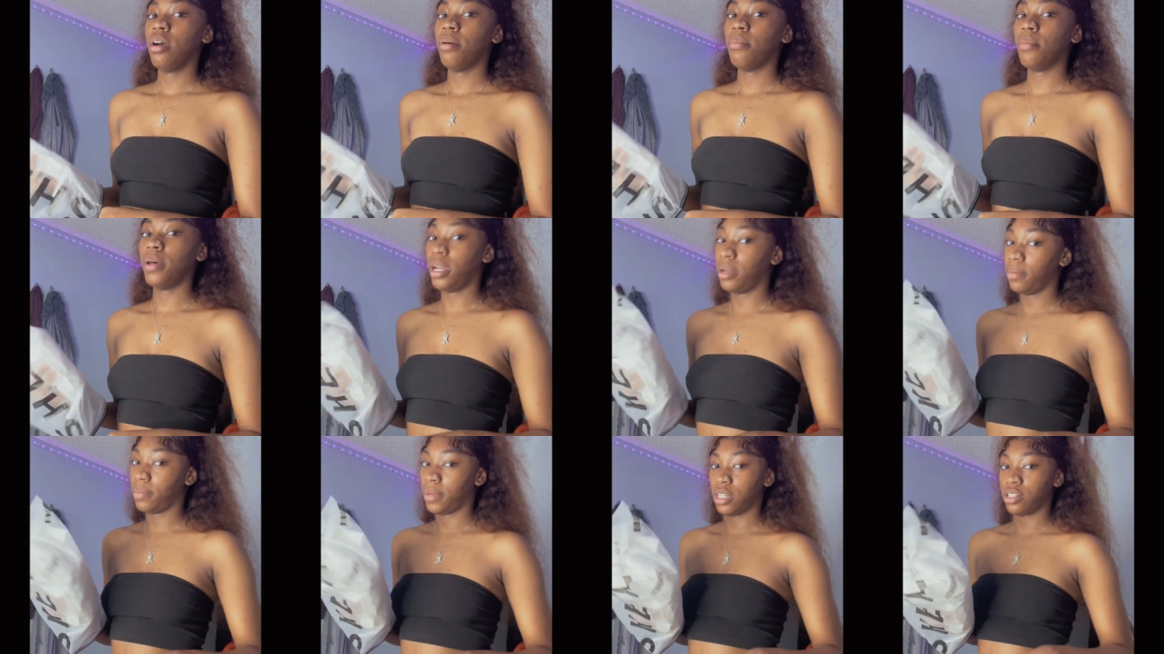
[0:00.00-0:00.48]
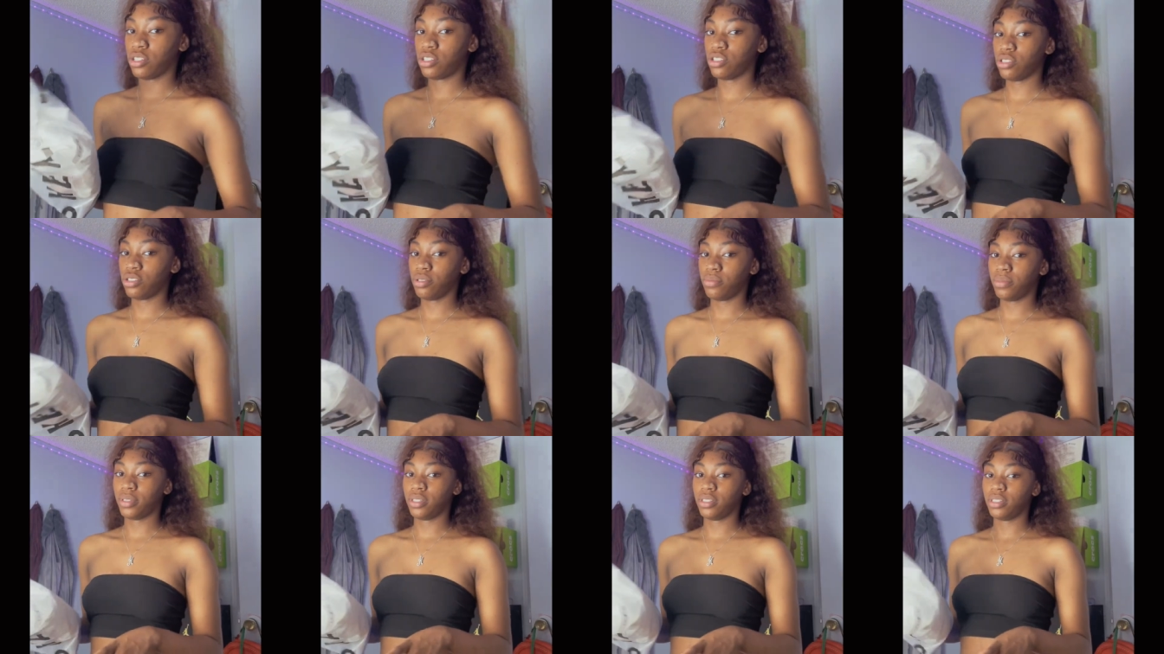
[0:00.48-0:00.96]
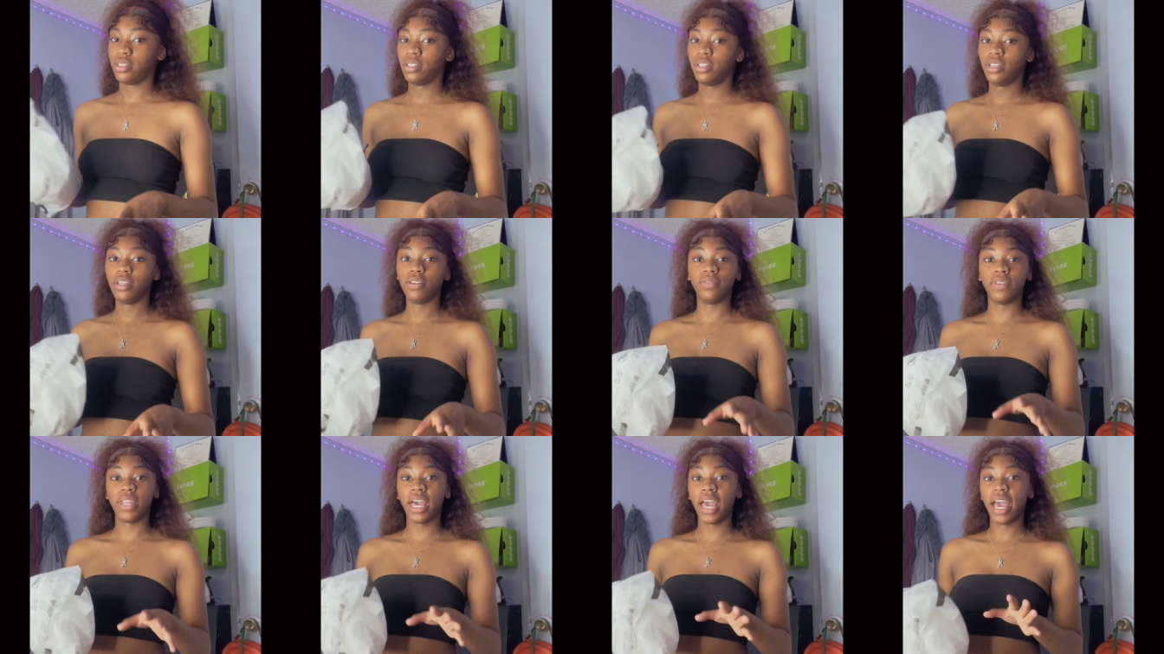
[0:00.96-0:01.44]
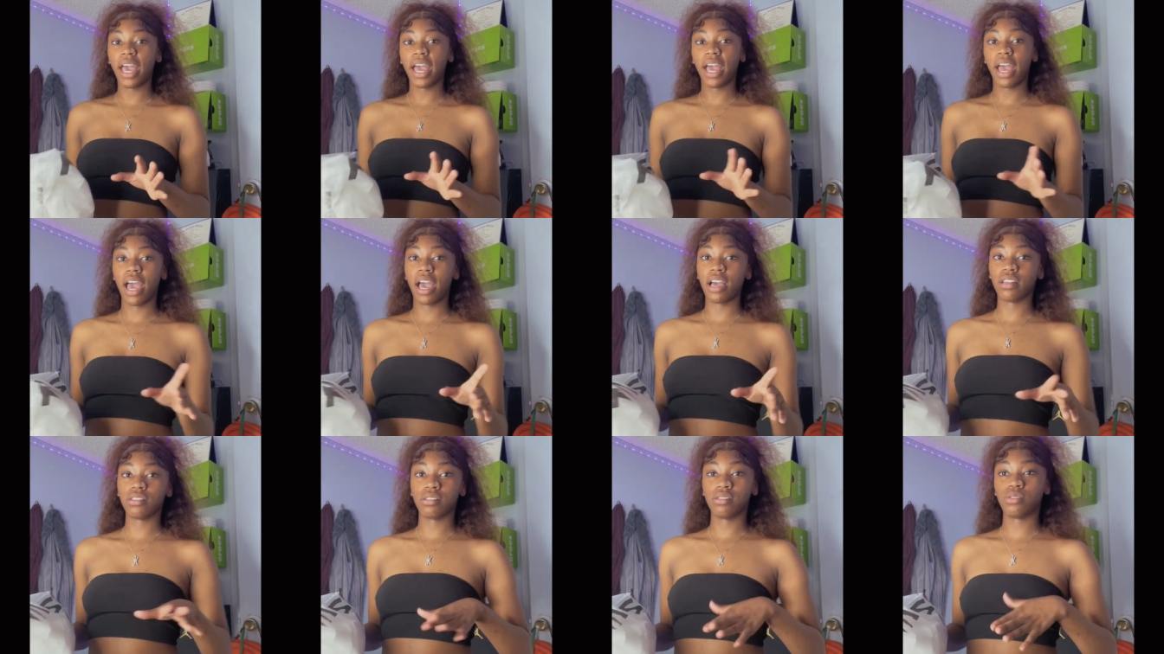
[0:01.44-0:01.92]
but I'm not sure. But if not,
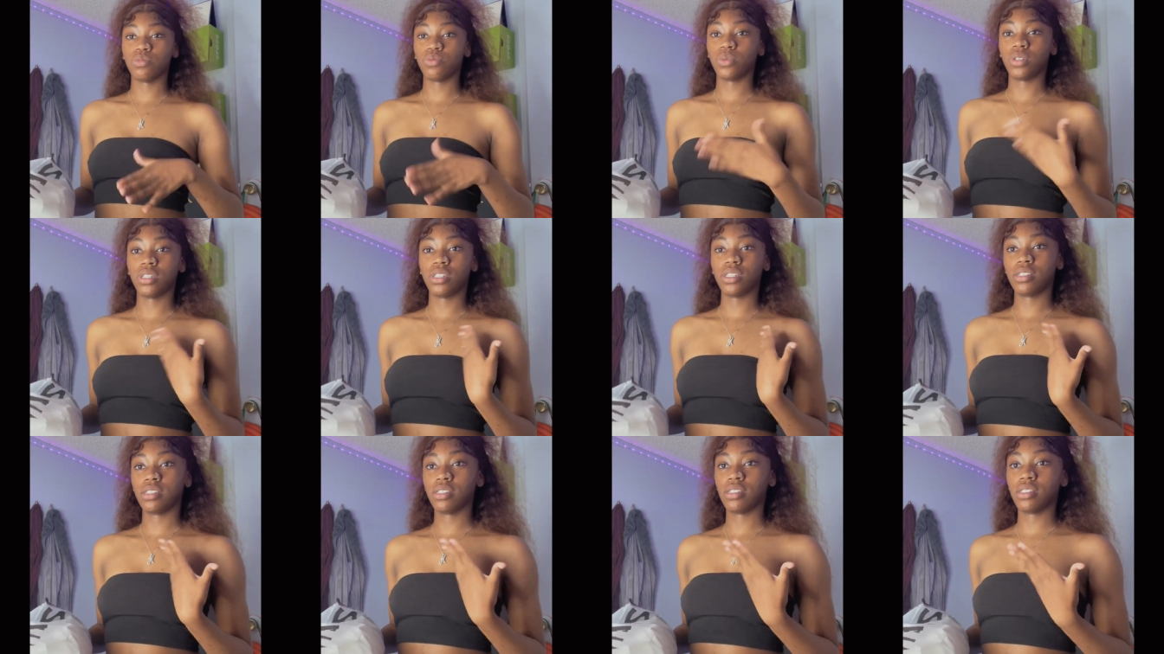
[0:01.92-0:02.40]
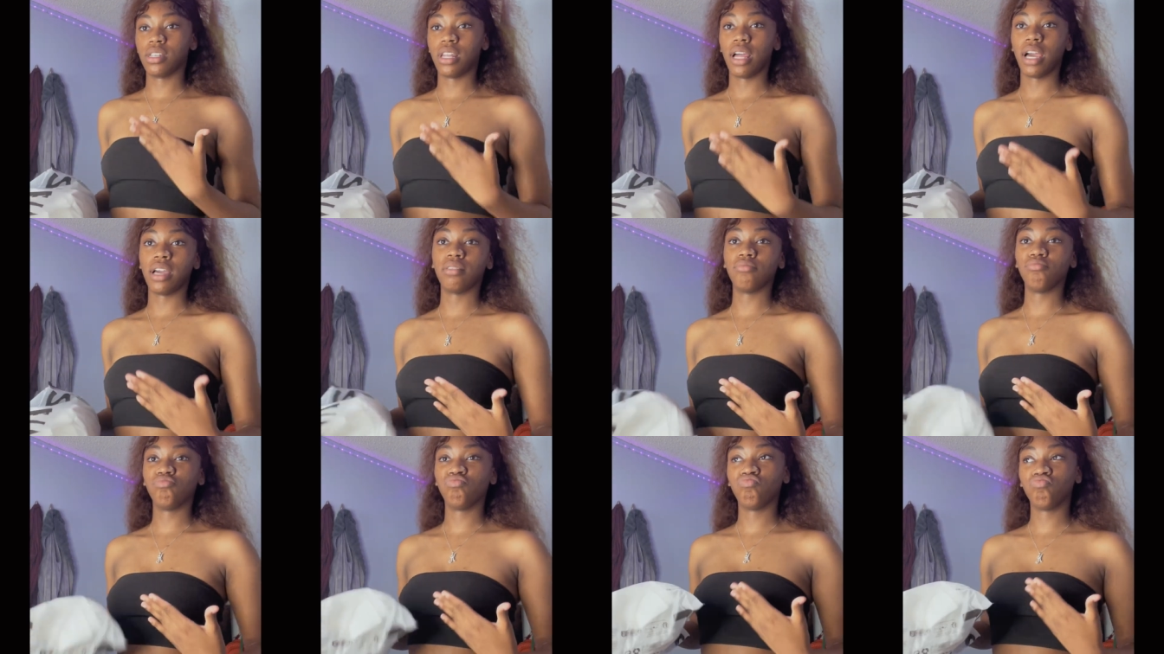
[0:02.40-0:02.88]
I just went to like